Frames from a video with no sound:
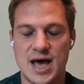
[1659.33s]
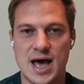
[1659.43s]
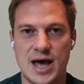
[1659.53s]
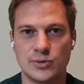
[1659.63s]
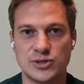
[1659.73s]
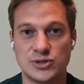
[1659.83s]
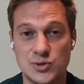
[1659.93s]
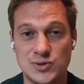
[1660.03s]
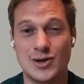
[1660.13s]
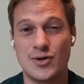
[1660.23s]
and also
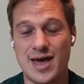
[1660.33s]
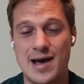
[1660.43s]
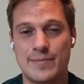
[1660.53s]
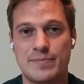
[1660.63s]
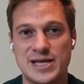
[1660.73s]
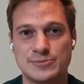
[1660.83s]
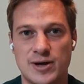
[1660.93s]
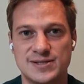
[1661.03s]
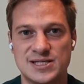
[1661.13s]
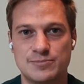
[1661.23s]
do download the app. Best
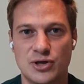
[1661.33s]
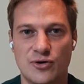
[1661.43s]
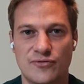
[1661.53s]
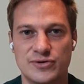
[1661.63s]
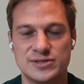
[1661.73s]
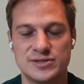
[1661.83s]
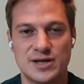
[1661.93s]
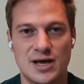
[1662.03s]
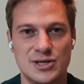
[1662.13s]
prices, bookie offers.